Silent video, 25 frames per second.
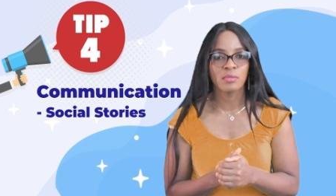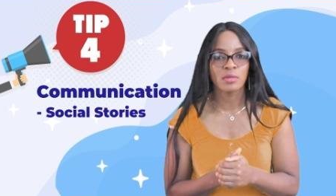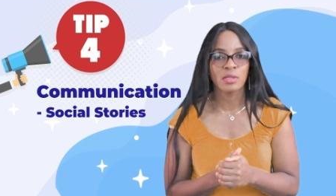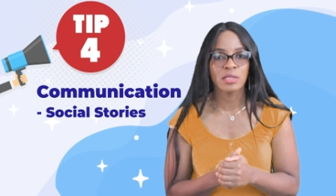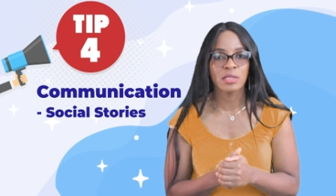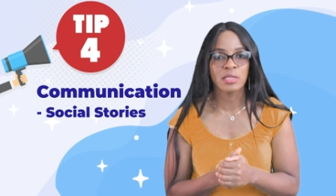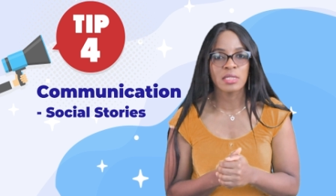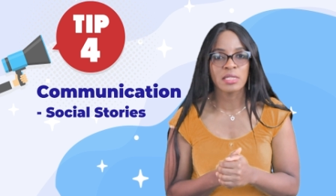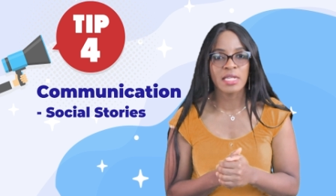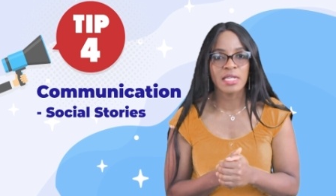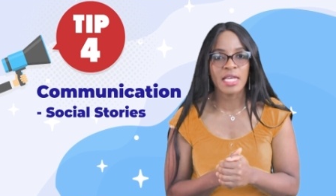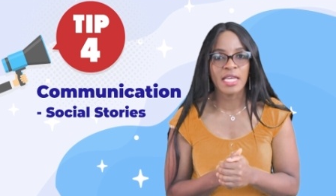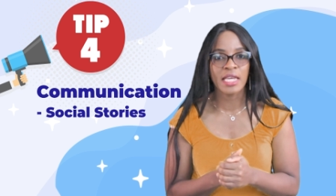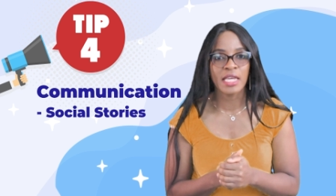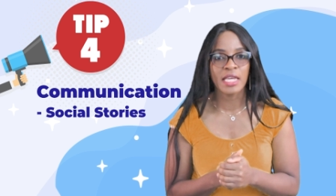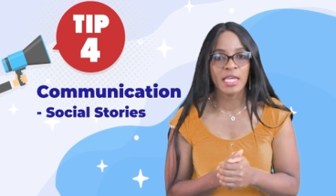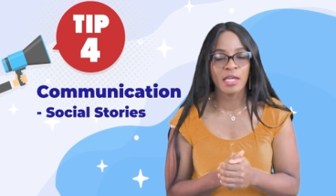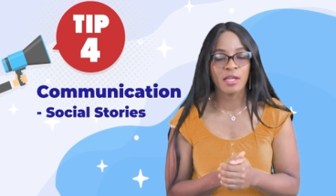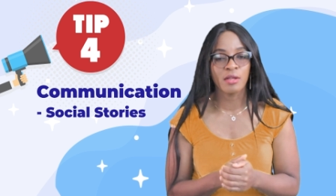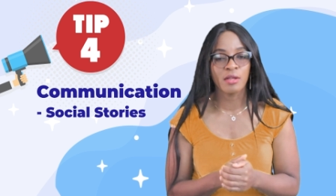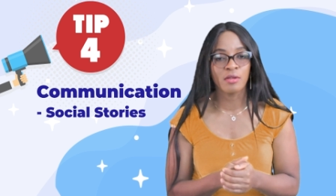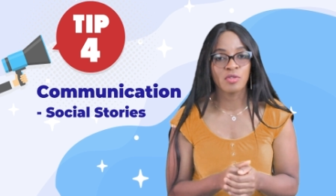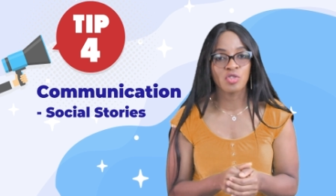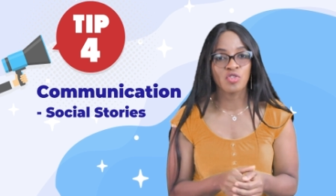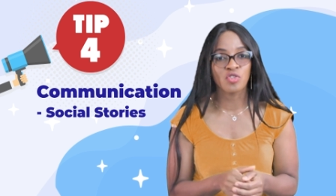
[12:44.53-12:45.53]

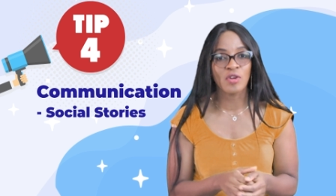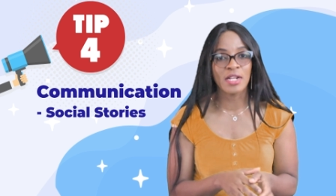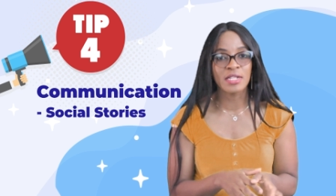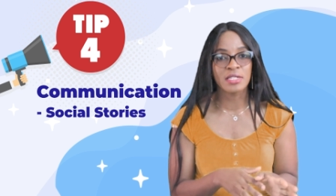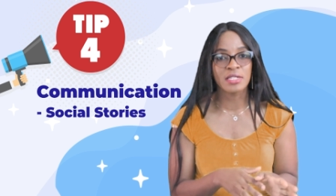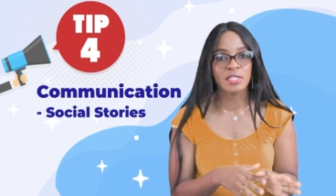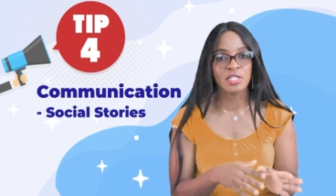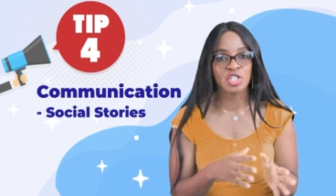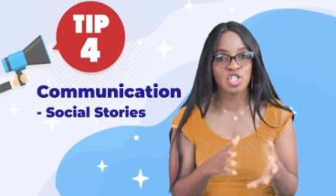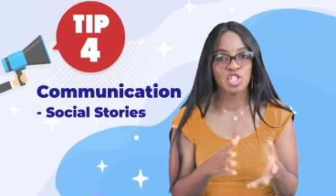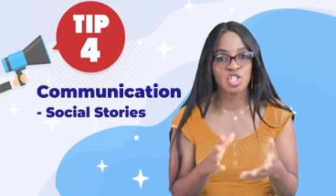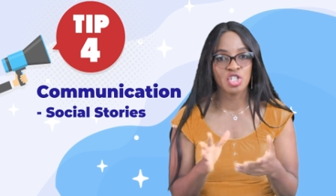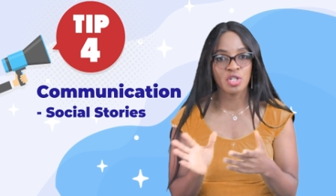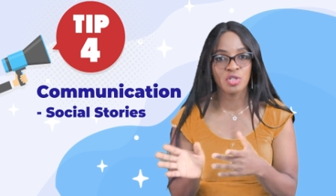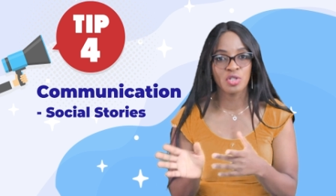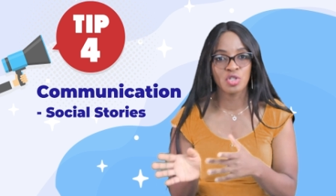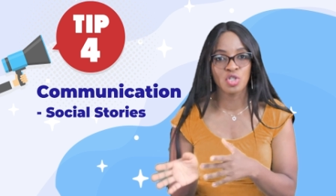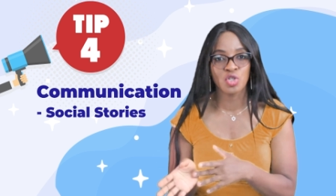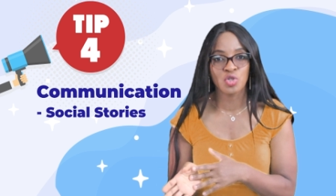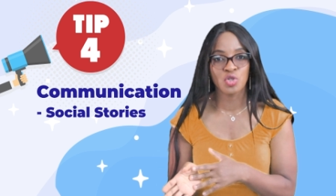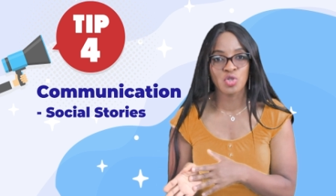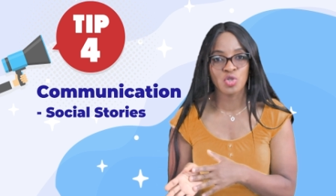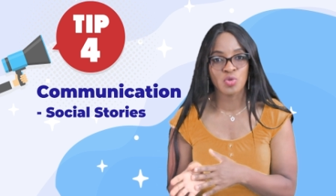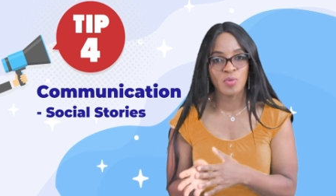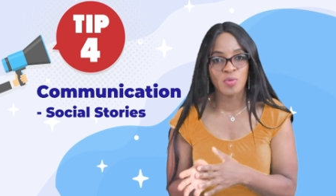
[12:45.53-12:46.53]
say transition
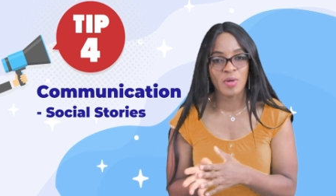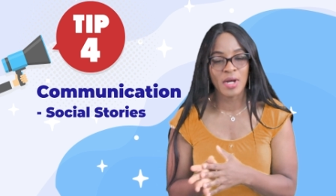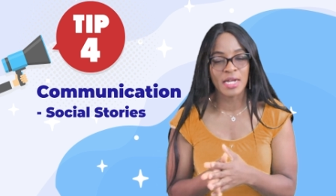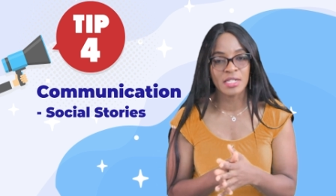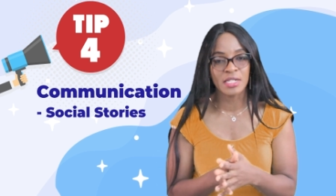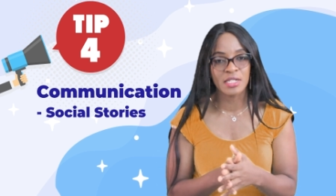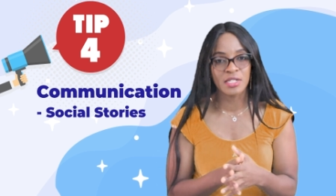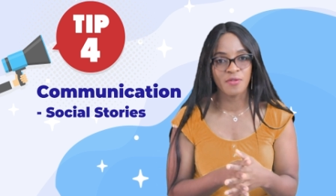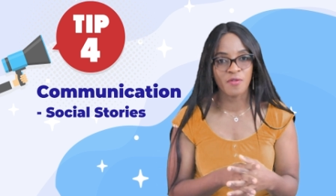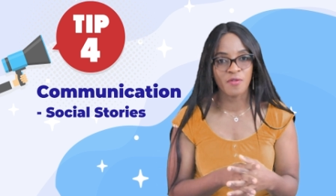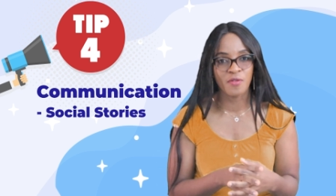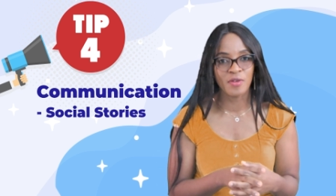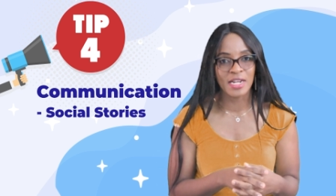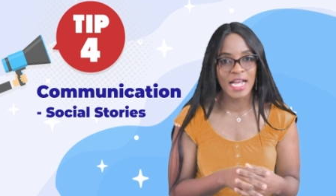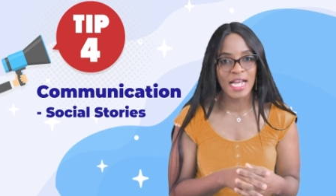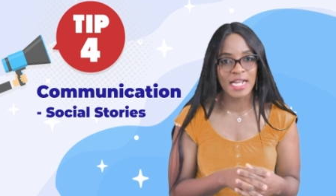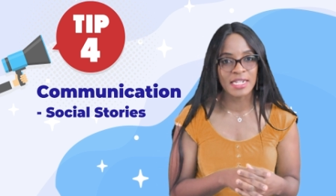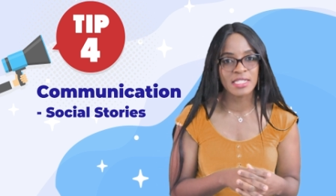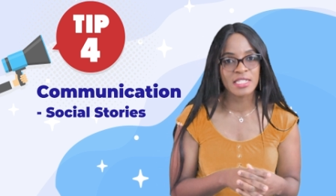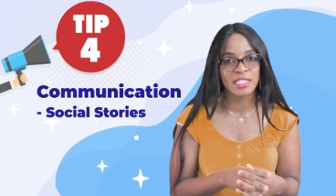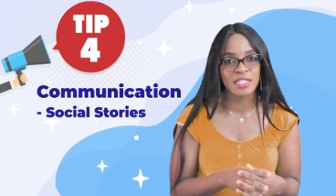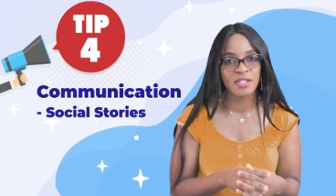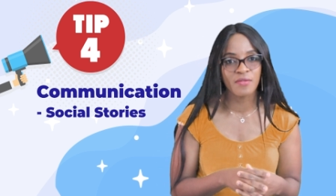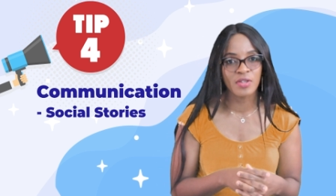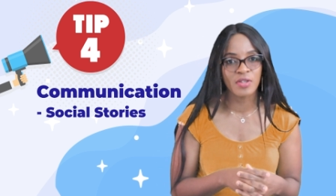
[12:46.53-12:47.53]
to do a different
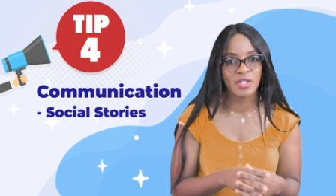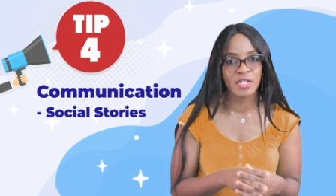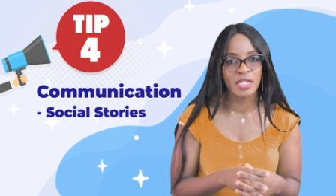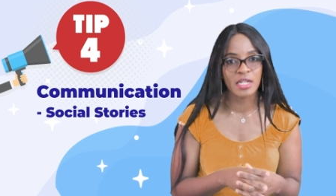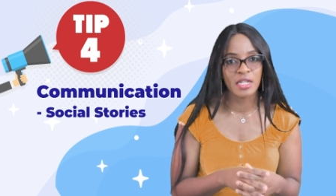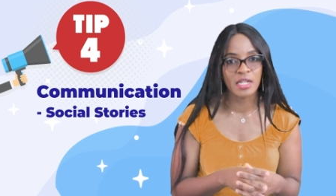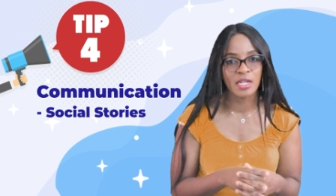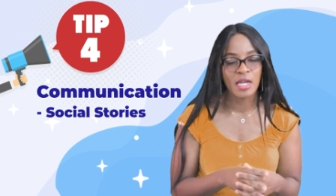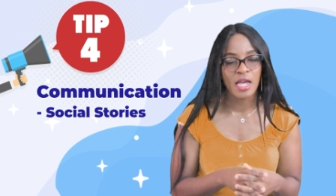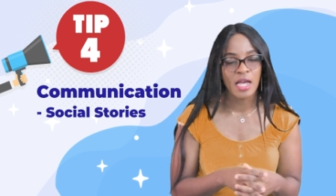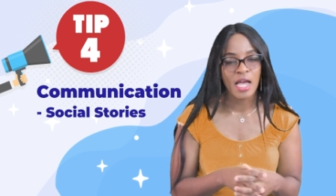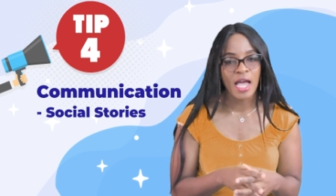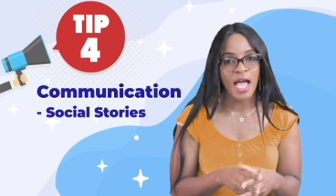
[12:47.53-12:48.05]
activity.